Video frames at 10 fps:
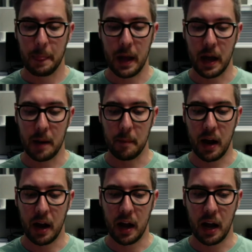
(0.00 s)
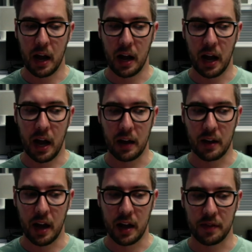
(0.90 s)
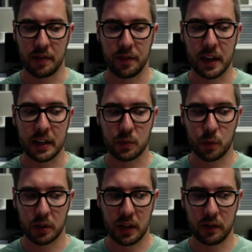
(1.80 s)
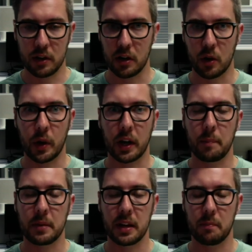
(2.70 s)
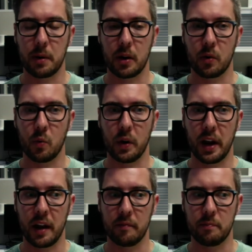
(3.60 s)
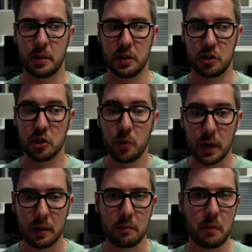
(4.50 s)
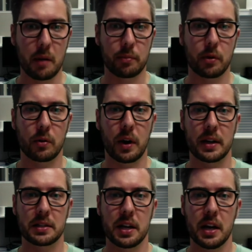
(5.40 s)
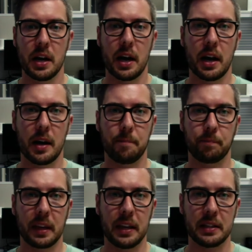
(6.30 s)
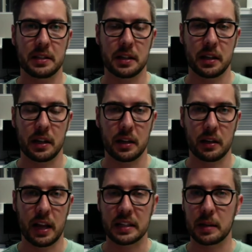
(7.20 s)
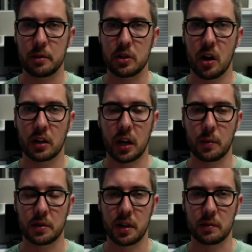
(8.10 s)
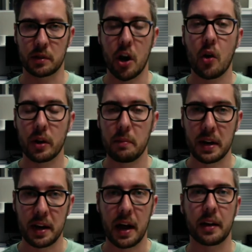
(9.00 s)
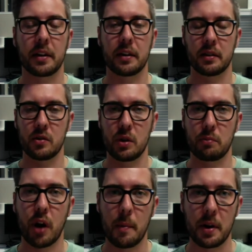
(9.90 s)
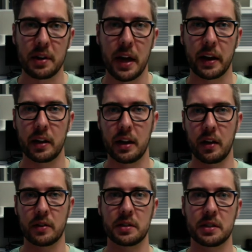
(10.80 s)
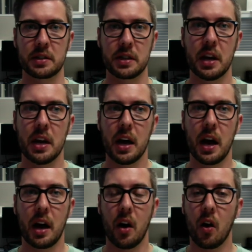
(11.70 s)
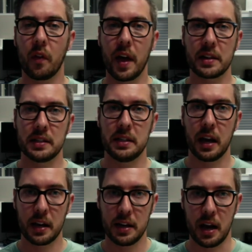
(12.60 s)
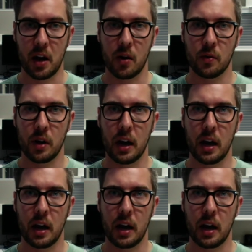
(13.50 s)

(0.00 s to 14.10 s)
I think it's worth giving you a quick update about what I've been doing, my progress. Last time we talked, I was coding my data and doing primary data analysis. All that's done now.